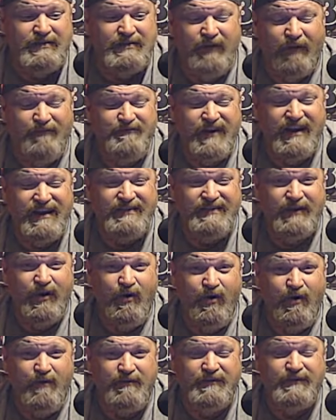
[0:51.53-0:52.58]
Don't forget to
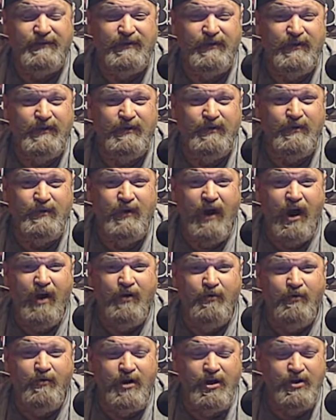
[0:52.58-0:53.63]
go over to
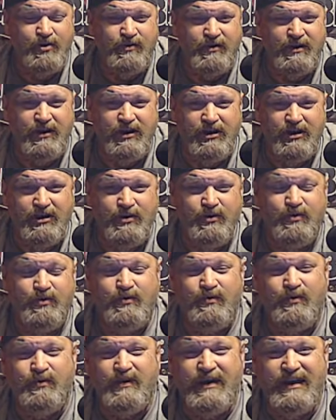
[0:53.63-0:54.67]

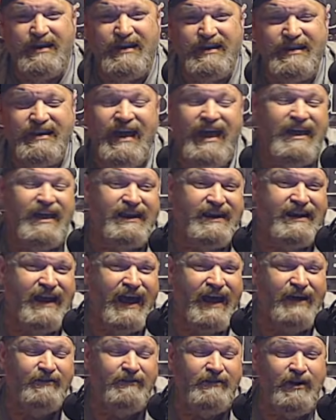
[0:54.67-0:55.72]
Roku and
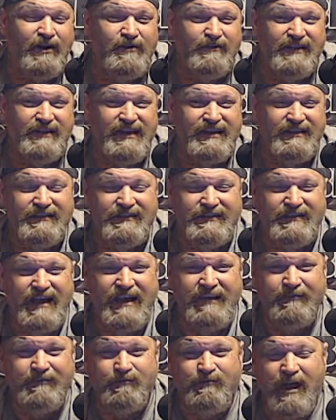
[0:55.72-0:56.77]
download the
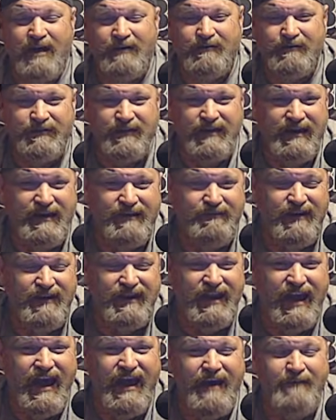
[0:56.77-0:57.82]
Insane Throttle
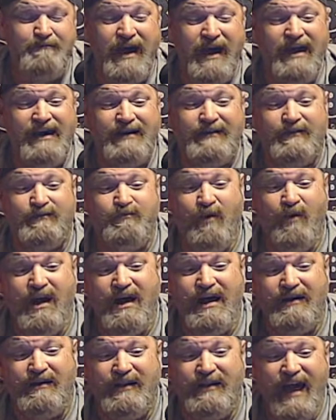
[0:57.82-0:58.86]
TV app as
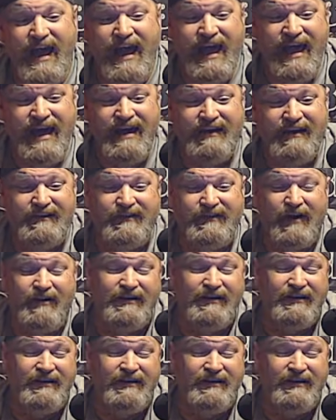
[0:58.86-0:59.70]
well as our